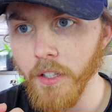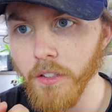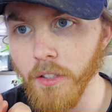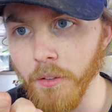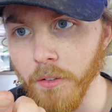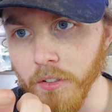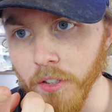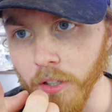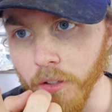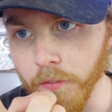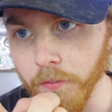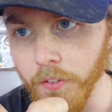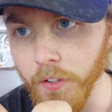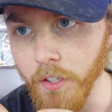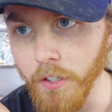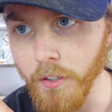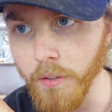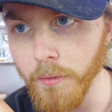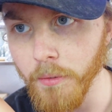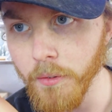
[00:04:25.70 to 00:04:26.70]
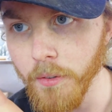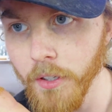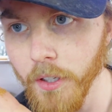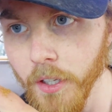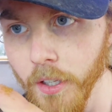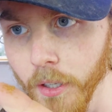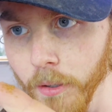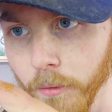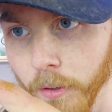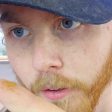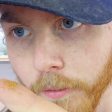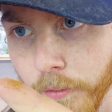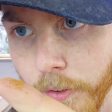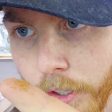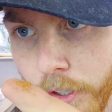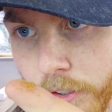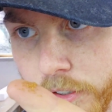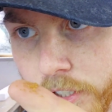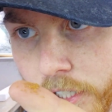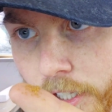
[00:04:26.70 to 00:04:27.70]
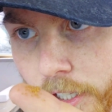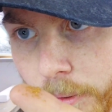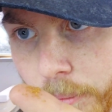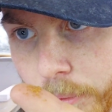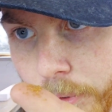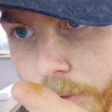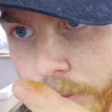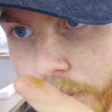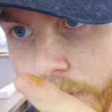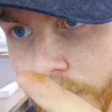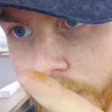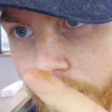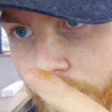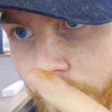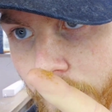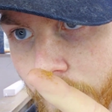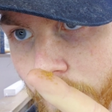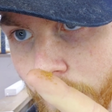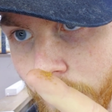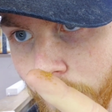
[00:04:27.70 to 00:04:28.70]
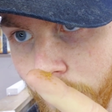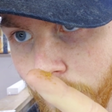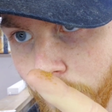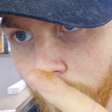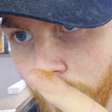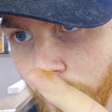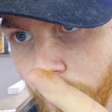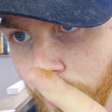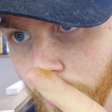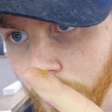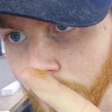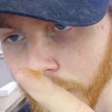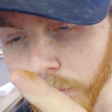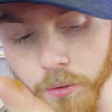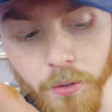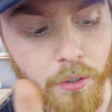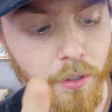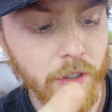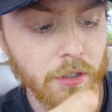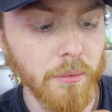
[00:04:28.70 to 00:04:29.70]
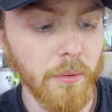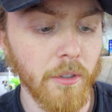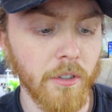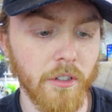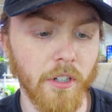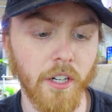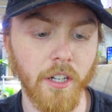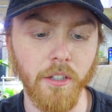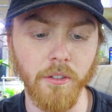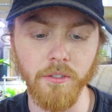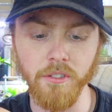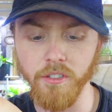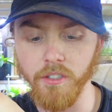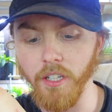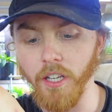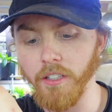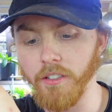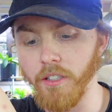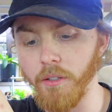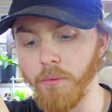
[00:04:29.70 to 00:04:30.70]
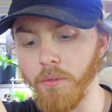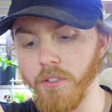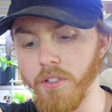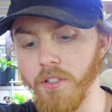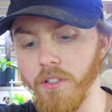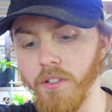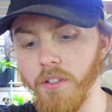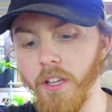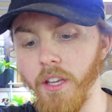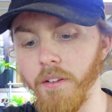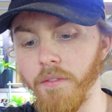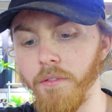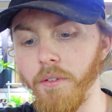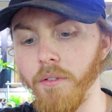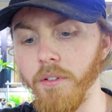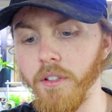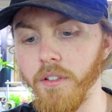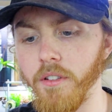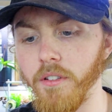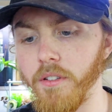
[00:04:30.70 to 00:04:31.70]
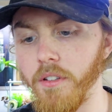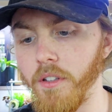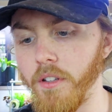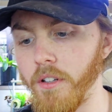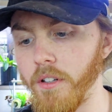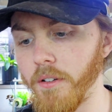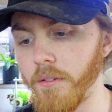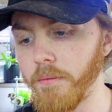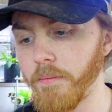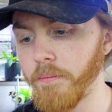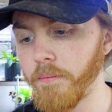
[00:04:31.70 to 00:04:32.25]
So you see my fingertip. Really, really small granules. Just nice. I wish they had food like this here.